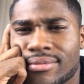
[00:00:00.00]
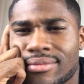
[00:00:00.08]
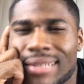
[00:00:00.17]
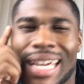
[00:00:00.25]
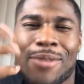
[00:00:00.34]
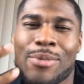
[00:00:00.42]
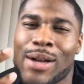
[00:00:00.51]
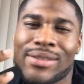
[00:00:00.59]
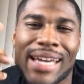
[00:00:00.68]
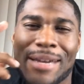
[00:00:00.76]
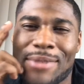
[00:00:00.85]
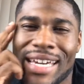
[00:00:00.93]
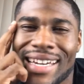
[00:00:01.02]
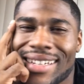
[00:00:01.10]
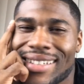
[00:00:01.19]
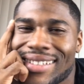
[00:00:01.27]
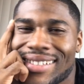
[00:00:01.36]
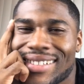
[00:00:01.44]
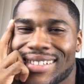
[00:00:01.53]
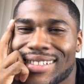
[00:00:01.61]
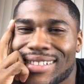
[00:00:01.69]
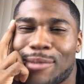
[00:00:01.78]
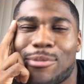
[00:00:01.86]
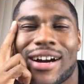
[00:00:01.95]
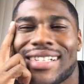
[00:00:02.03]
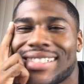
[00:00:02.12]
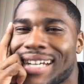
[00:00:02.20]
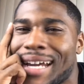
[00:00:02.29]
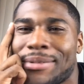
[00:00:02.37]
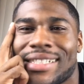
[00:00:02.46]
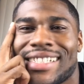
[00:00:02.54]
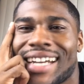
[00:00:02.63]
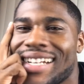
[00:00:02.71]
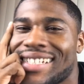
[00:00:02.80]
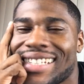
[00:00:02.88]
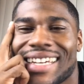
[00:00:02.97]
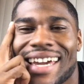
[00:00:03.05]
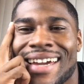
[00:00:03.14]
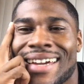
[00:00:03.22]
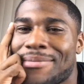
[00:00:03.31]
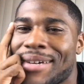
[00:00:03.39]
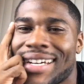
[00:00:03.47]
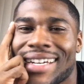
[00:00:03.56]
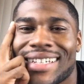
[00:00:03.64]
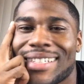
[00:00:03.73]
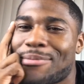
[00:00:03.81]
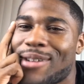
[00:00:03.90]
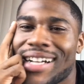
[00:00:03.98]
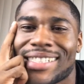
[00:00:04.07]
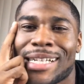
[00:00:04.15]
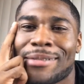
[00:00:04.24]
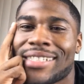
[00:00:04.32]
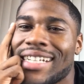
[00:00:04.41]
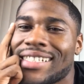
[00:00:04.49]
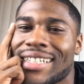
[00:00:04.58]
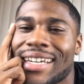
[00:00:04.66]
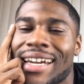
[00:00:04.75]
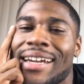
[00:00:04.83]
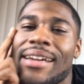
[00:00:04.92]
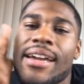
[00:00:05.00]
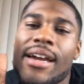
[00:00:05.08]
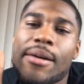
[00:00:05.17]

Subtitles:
Think about that, man. LeBron James is changing the game, man. LeBron James changing the game.